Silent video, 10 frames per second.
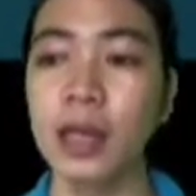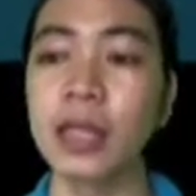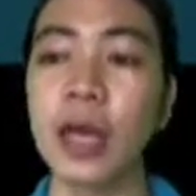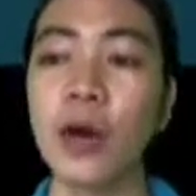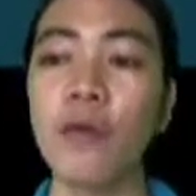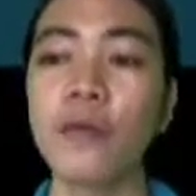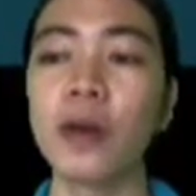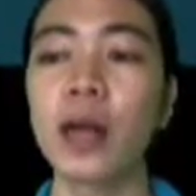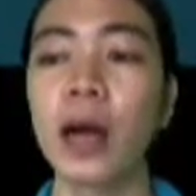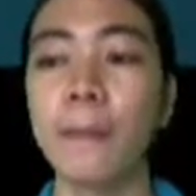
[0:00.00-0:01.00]
they
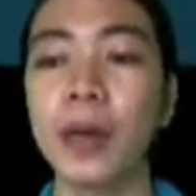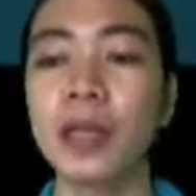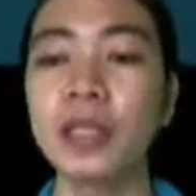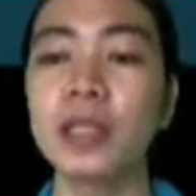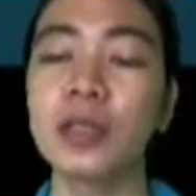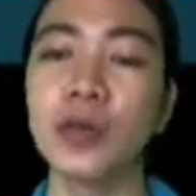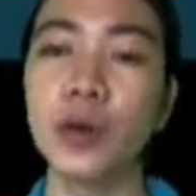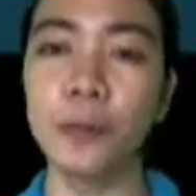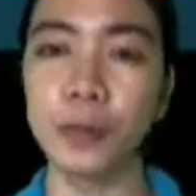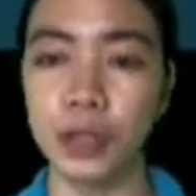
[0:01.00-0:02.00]
offer companies new
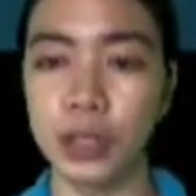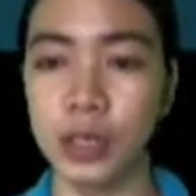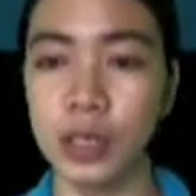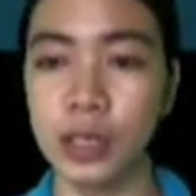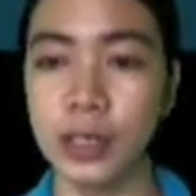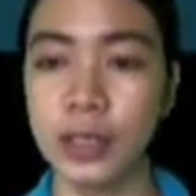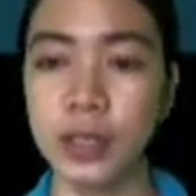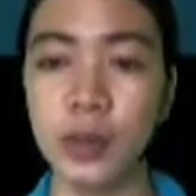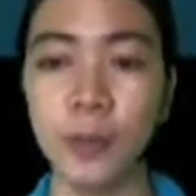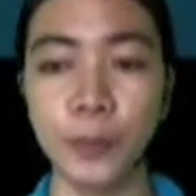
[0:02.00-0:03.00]

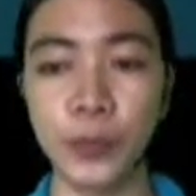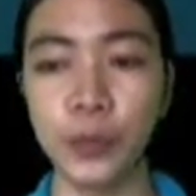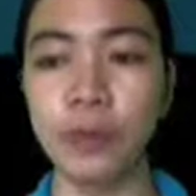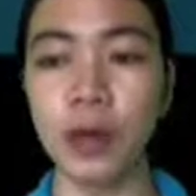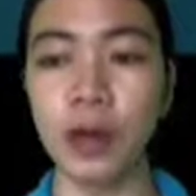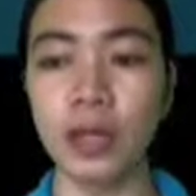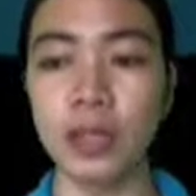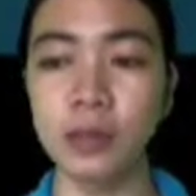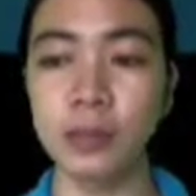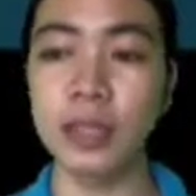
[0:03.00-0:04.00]
opportunities to improve the
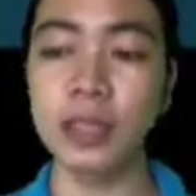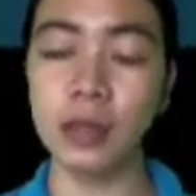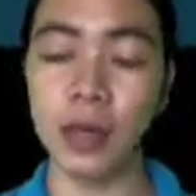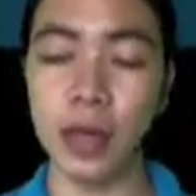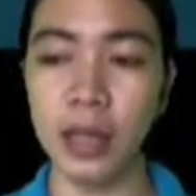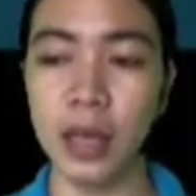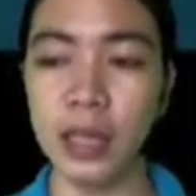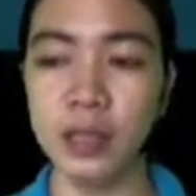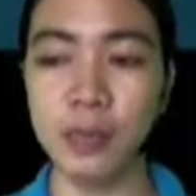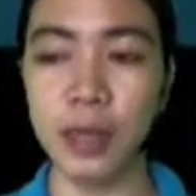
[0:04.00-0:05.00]
customer's
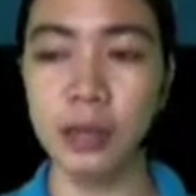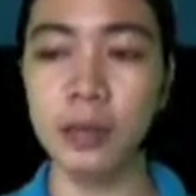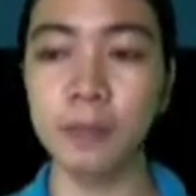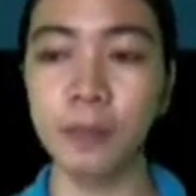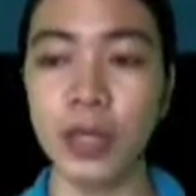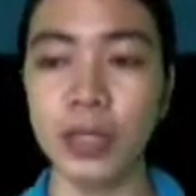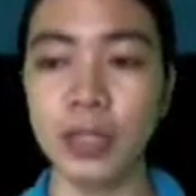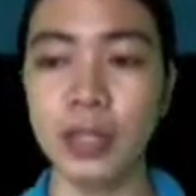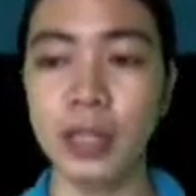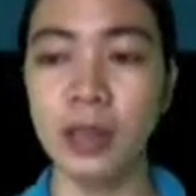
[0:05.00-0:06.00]
engagement,
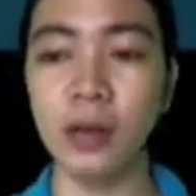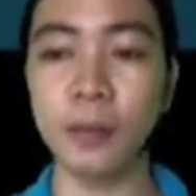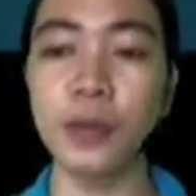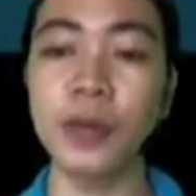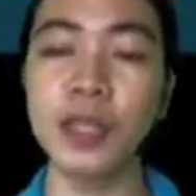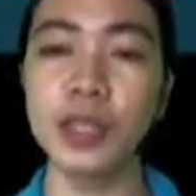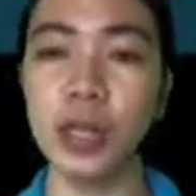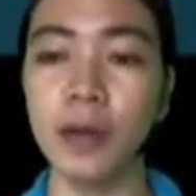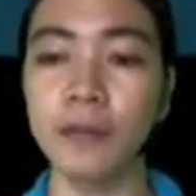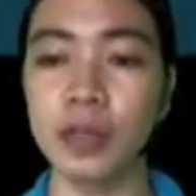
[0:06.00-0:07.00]
process, and
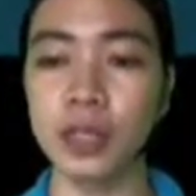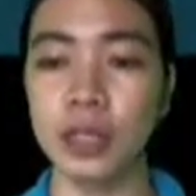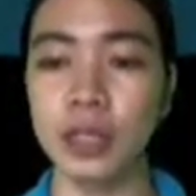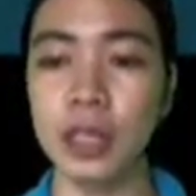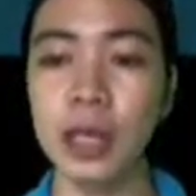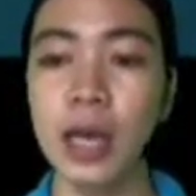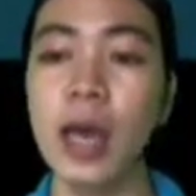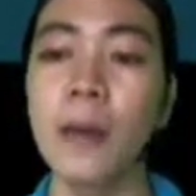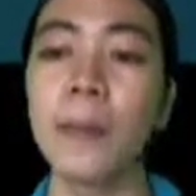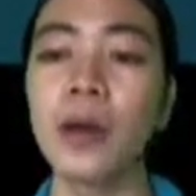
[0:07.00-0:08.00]
operational efficiency
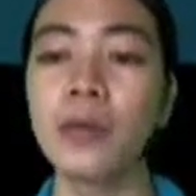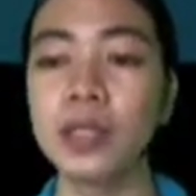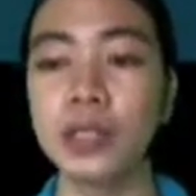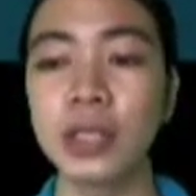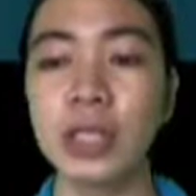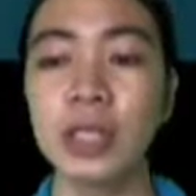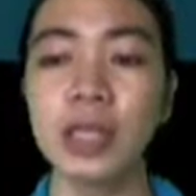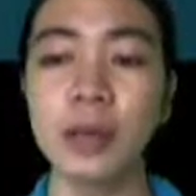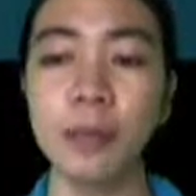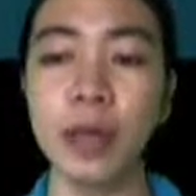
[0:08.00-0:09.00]
by reducing the
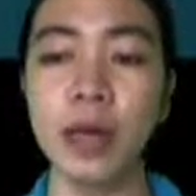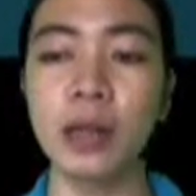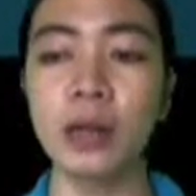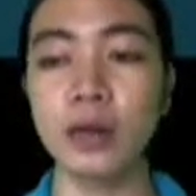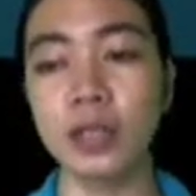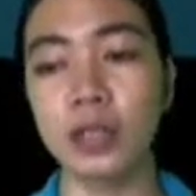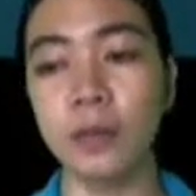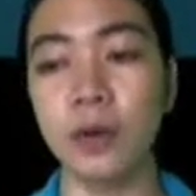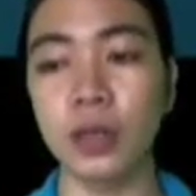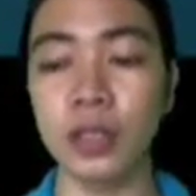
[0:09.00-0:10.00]
typical cost
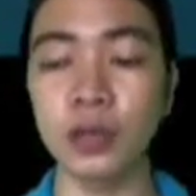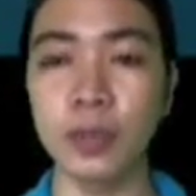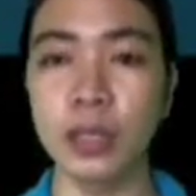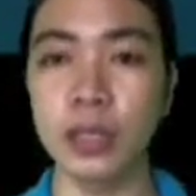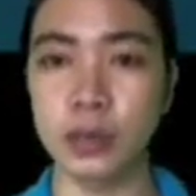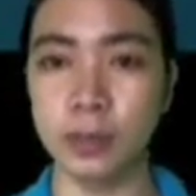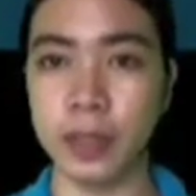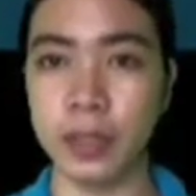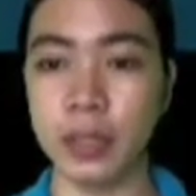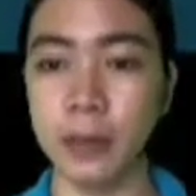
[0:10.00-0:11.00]
of customer
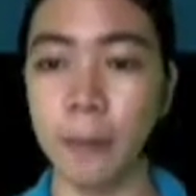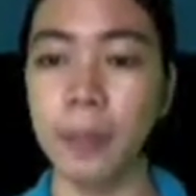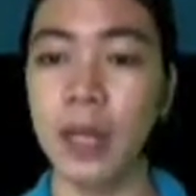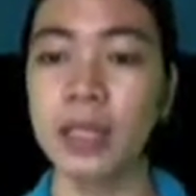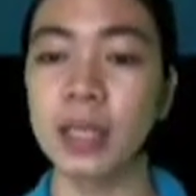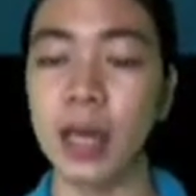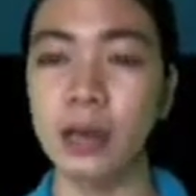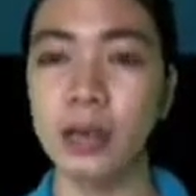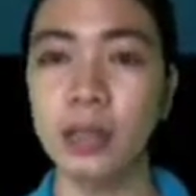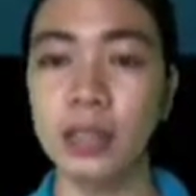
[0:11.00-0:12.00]
service.
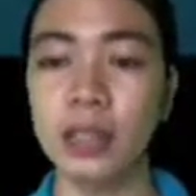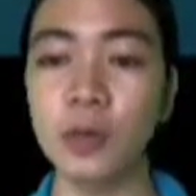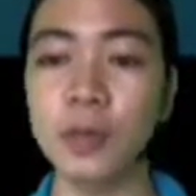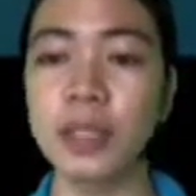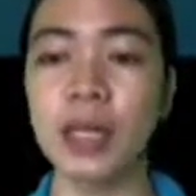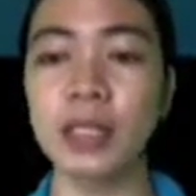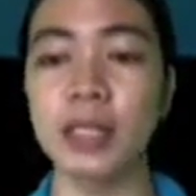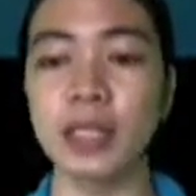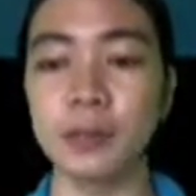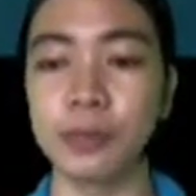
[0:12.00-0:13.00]
Second is to be
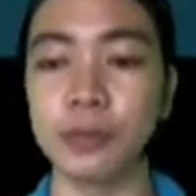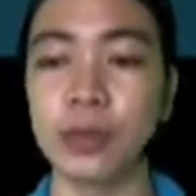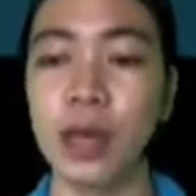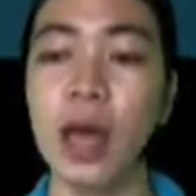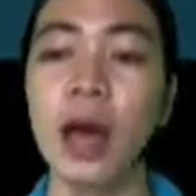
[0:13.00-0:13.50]
successful.